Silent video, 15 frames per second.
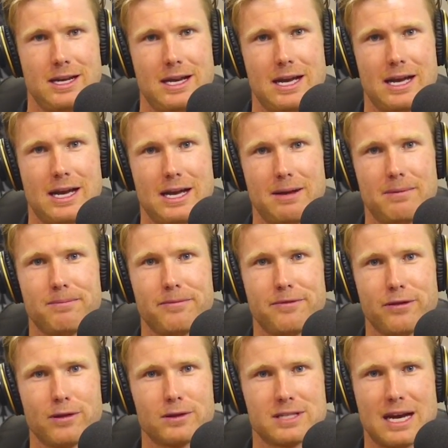um,
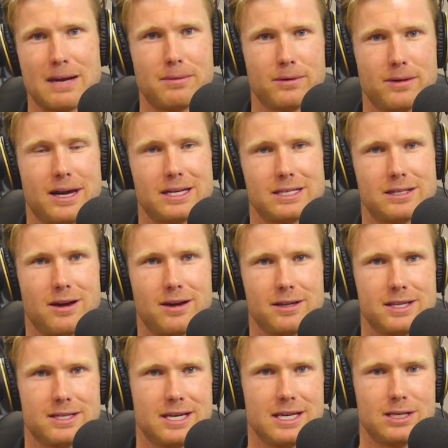for example, last night in the
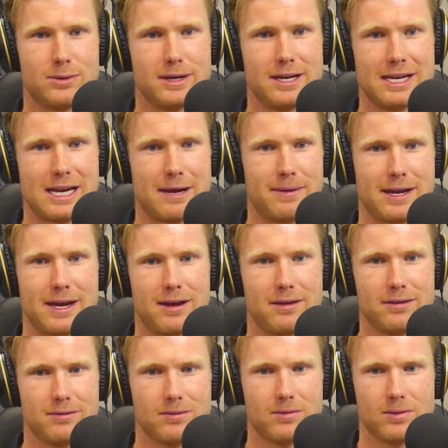T20, coming out
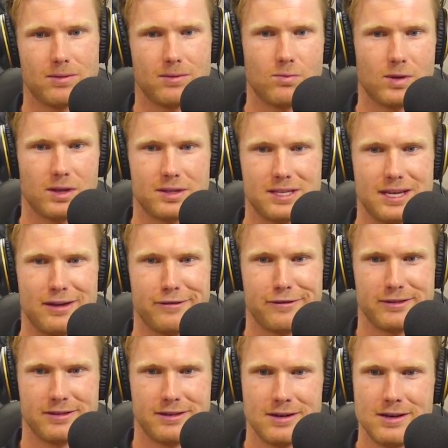with Dev
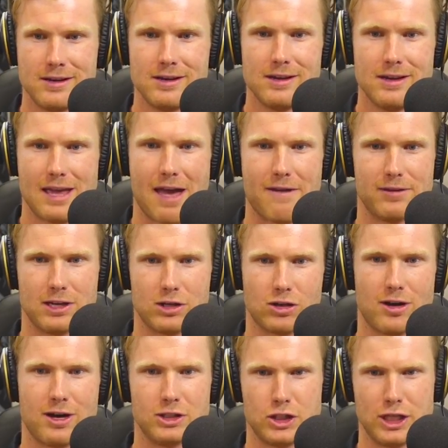and having to
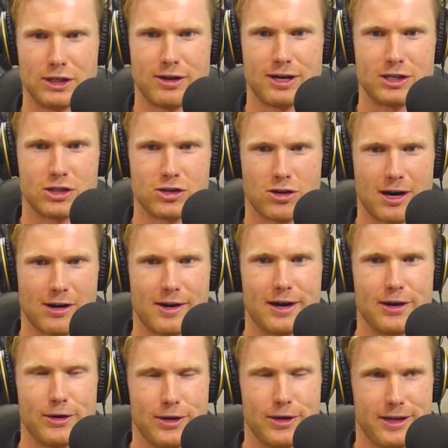try and generate a strike rate
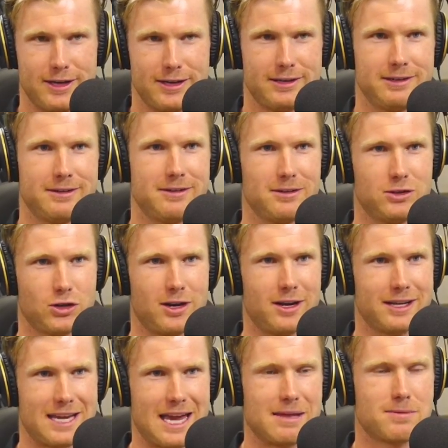early and try and
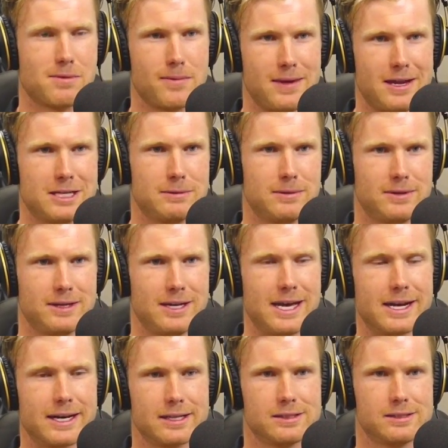keep the momentum of the
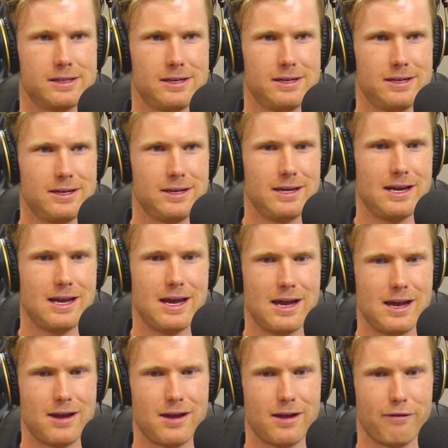innings.
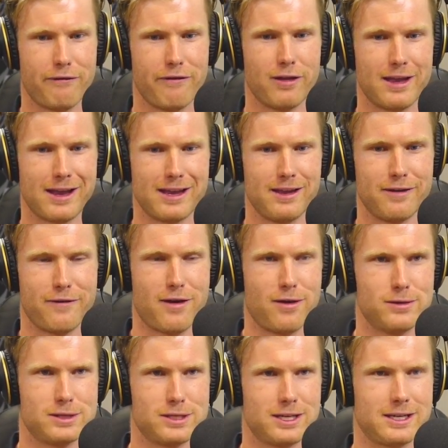I feel like if I
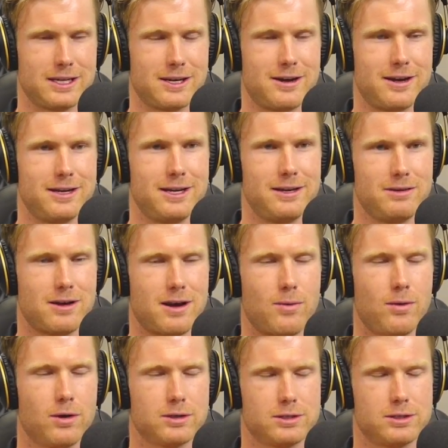was thinking I need, I
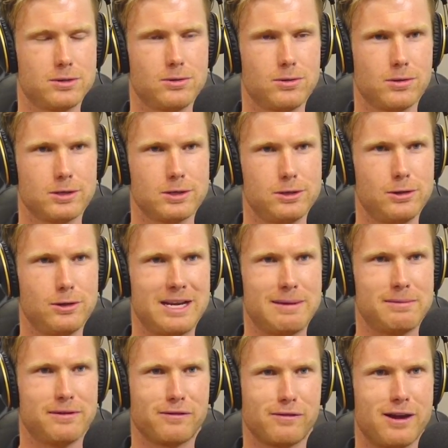want to score a certain number
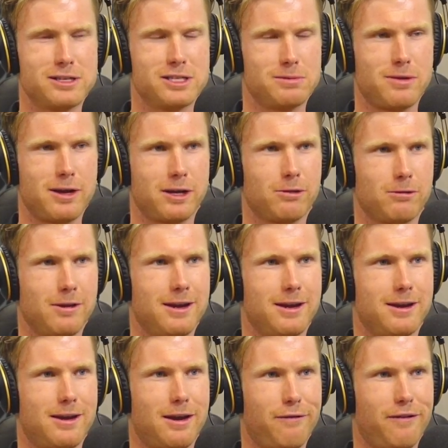of runs in my career,
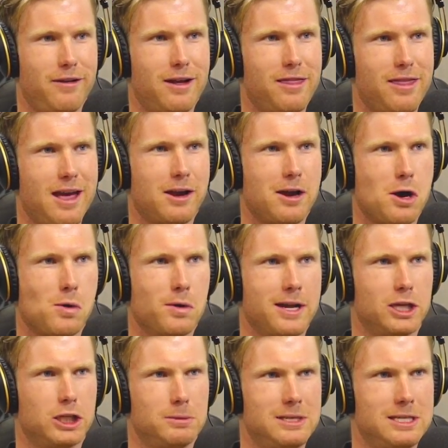I feel like that goal would
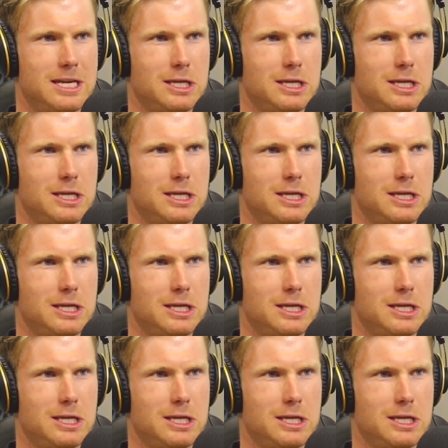actually be